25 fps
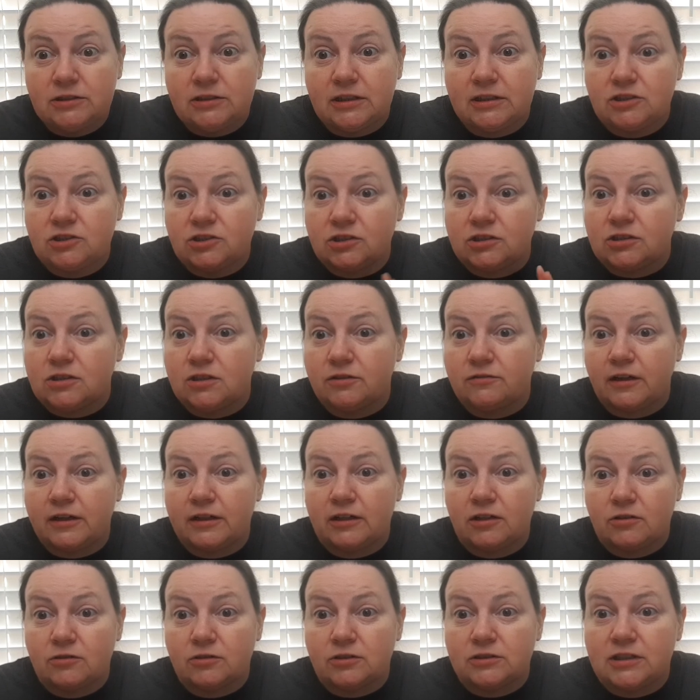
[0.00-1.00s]
It's just the
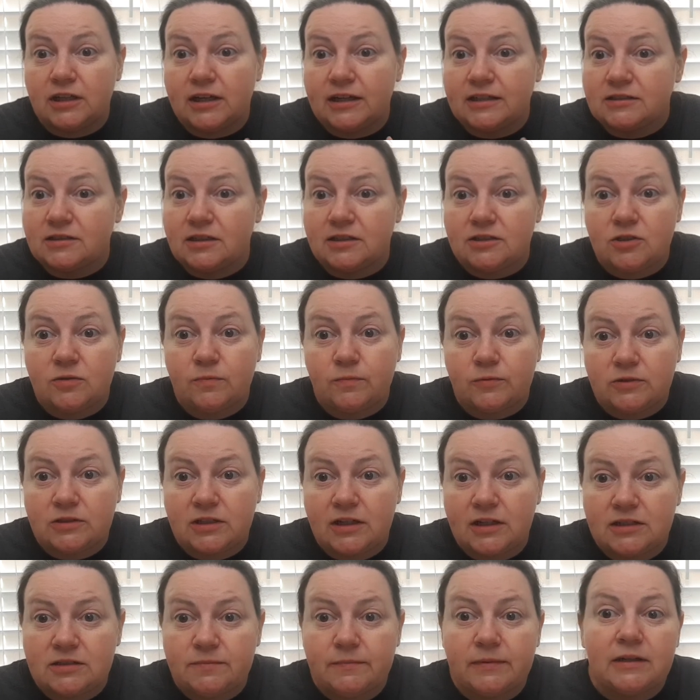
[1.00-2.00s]
regular size, not super
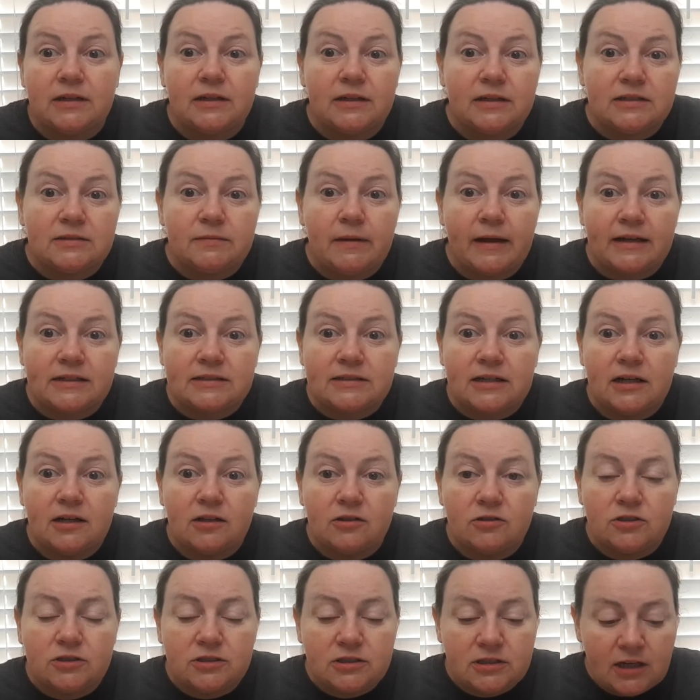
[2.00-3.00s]
size, but it is max
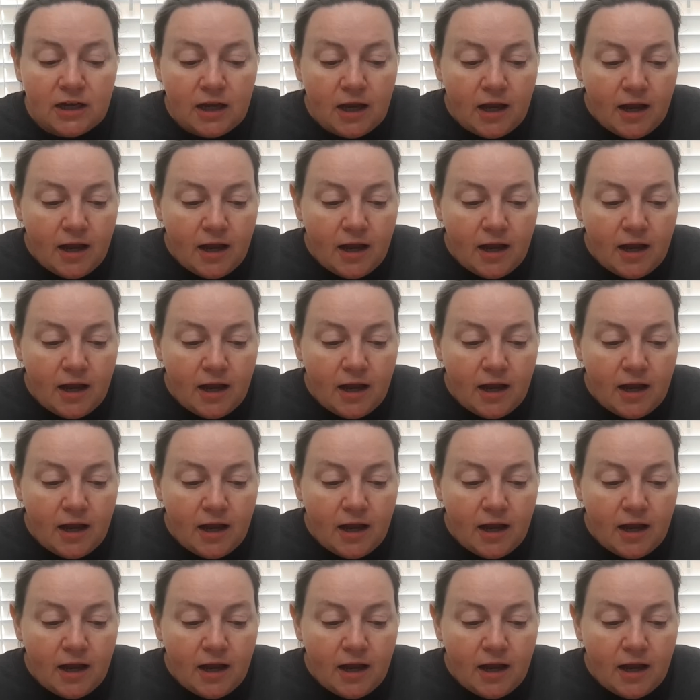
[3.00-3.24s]
colors.